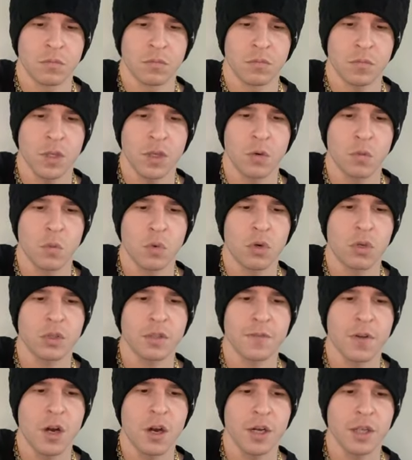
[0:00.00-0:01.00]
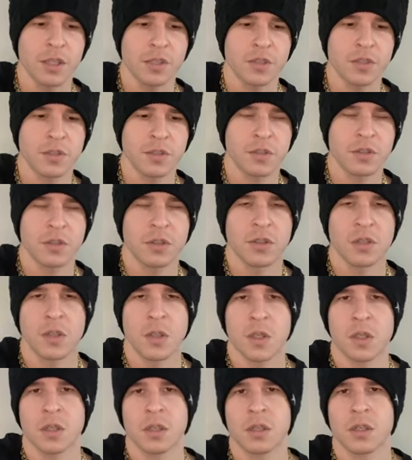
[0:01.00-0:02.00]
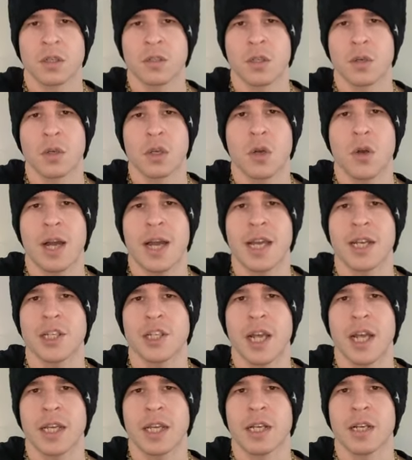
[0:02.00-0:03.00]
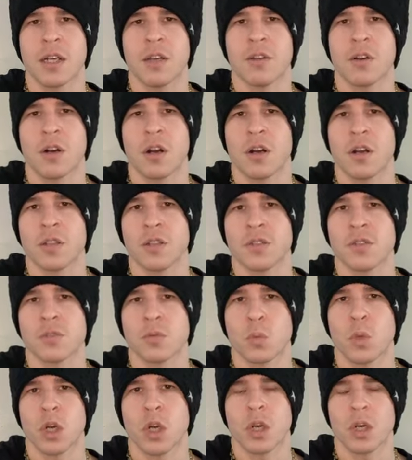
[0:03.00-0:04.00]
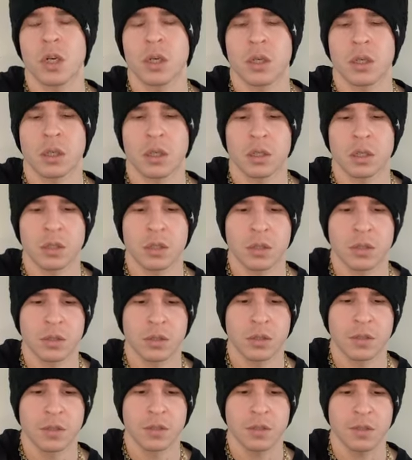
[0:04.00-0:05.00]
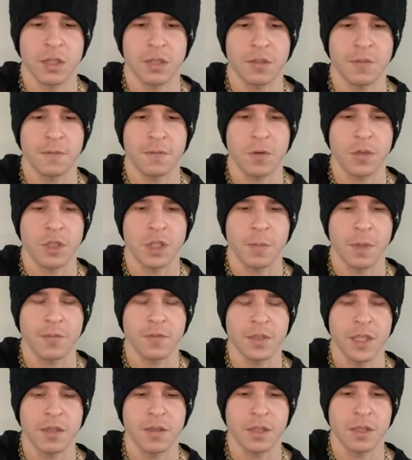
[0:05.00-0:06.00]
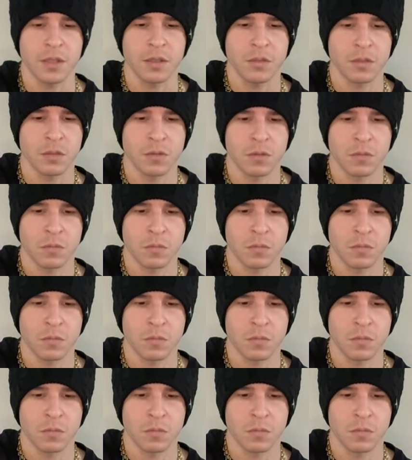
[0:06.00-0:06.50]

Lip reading: In a world of artists, don't go hijacking other artists' work. It's not the first time I've said this.